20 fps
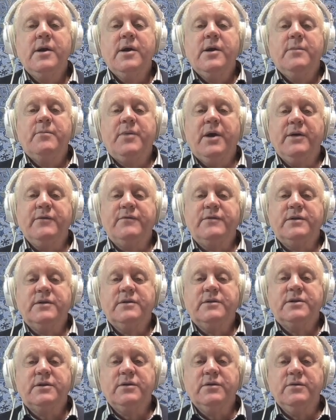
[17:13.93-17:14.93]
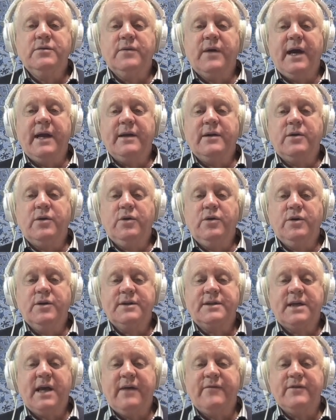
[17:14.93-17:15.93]
Both su and
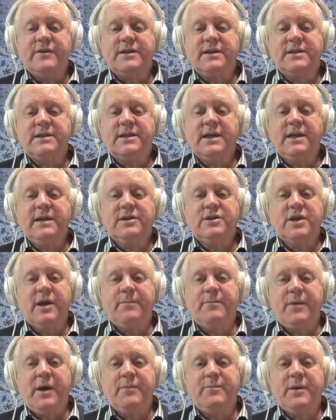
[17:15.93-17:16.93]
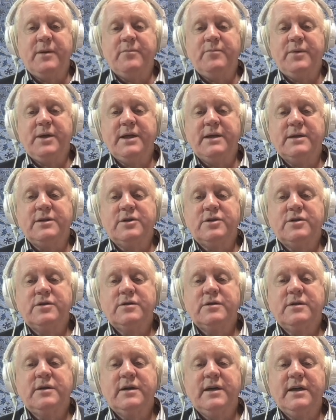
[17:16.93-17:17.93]
course have a distinct jump up in pitch.
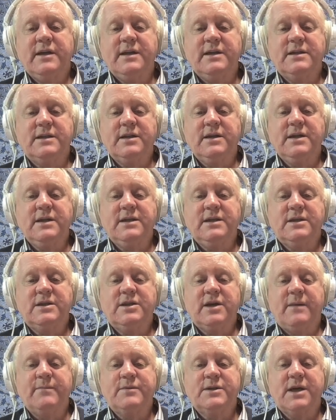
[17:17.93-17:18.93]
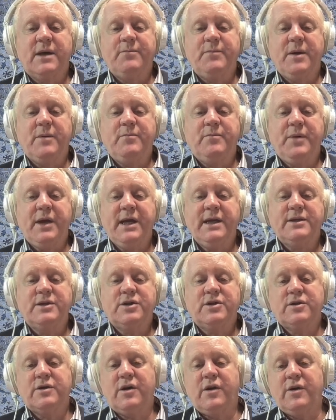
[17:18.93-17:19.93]
It is these jumps up in
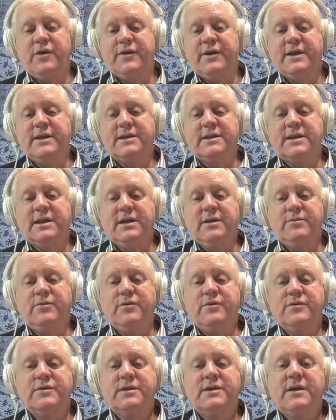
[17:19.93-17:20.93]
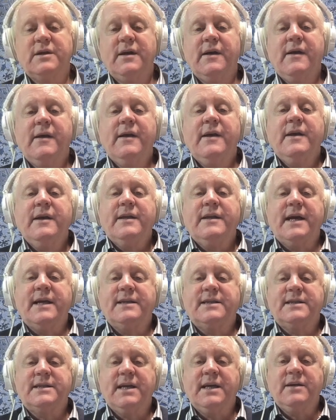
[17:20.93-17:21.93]
pitch on these syllables
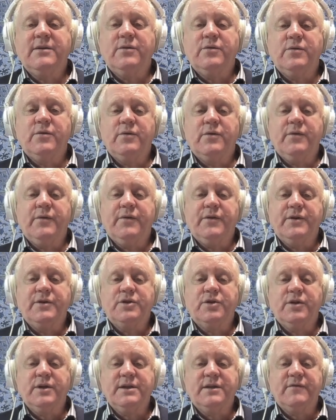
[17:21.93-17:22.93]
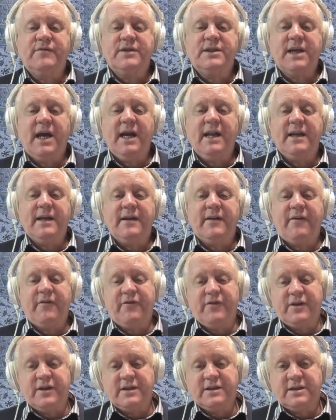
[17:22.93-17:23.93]
that signal the choice of salient
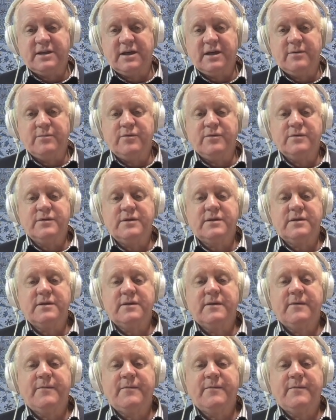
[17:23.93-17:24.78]
for these syllables.